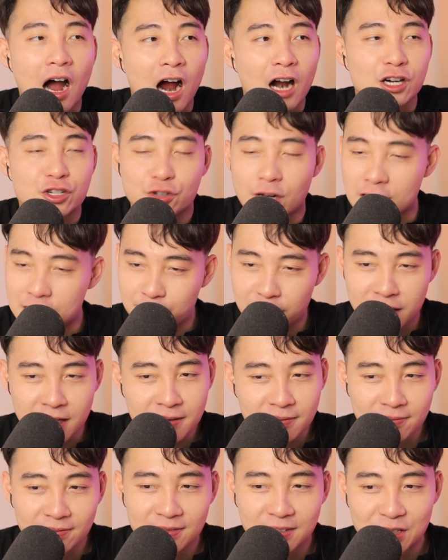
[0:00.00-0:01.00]
trust
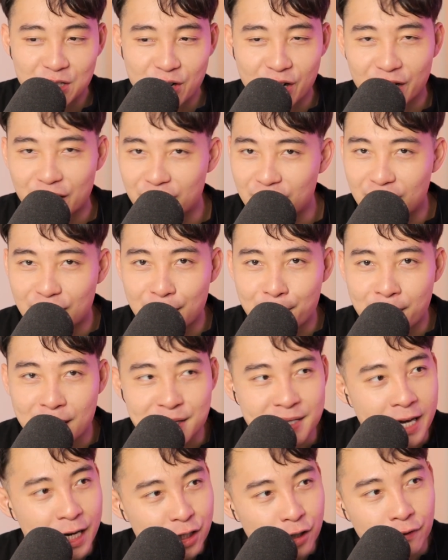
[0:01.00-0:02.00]
me, you're gonna
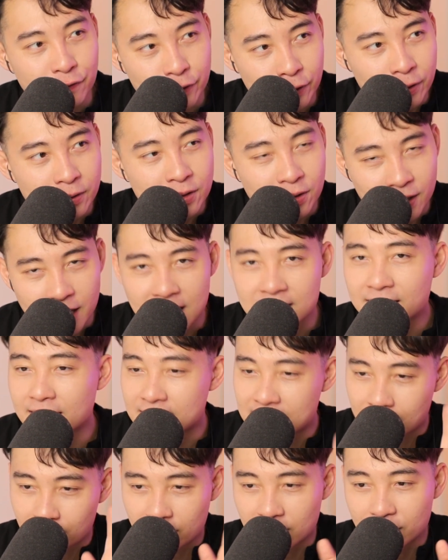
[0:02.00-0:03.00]
miss Asian food, so let's
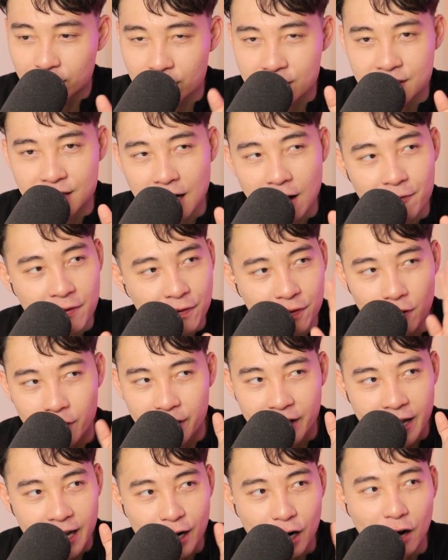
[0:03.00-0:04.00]
get some really good stuff before
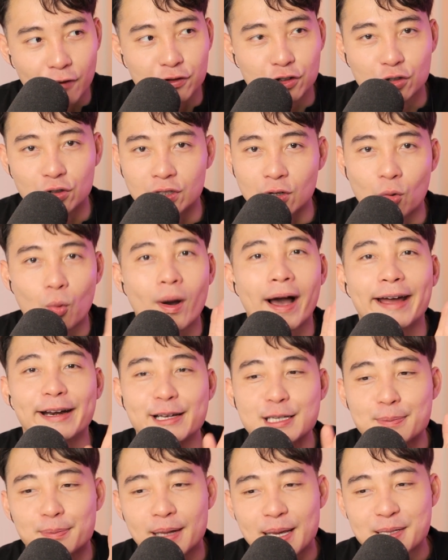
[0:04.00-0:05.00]
you head off to the
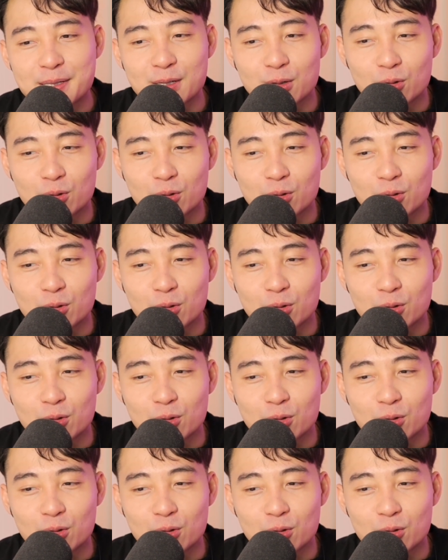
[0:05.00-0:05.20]
widest place in the